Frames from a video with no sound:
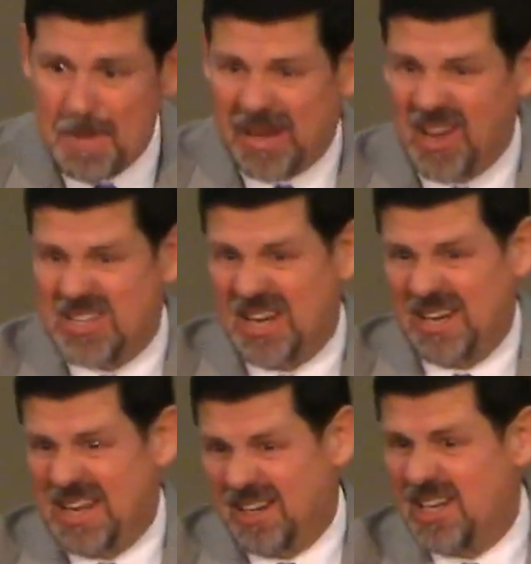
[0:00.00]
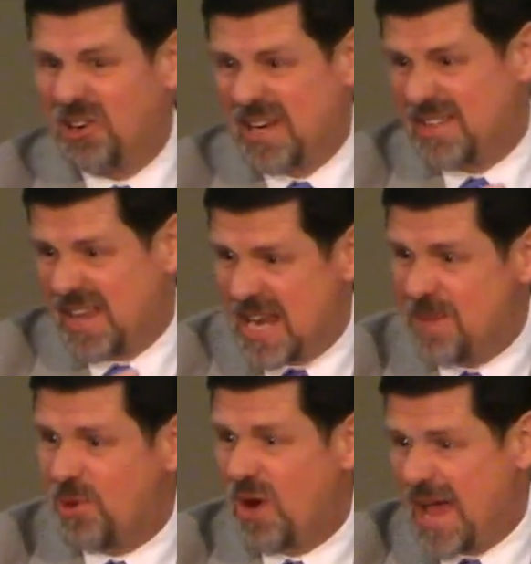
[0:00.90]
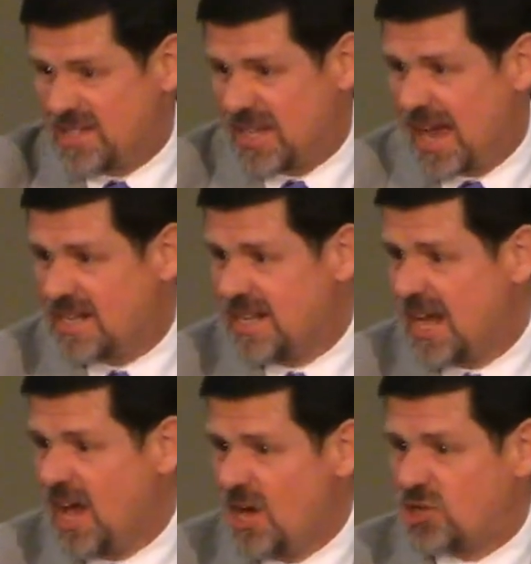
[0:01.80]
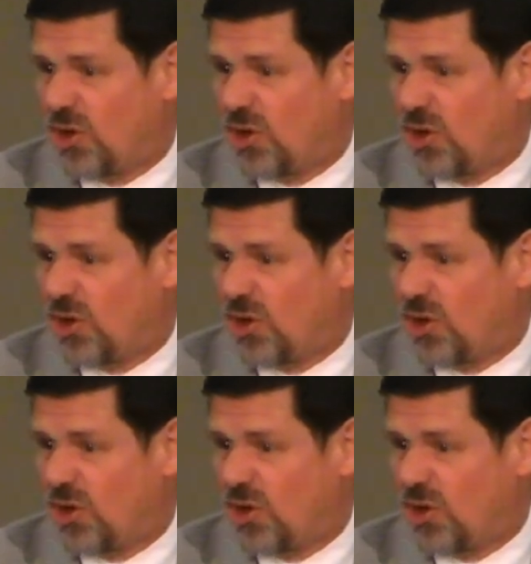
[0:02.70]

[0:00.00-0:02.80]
Because it literally in the Hebrew has the idea,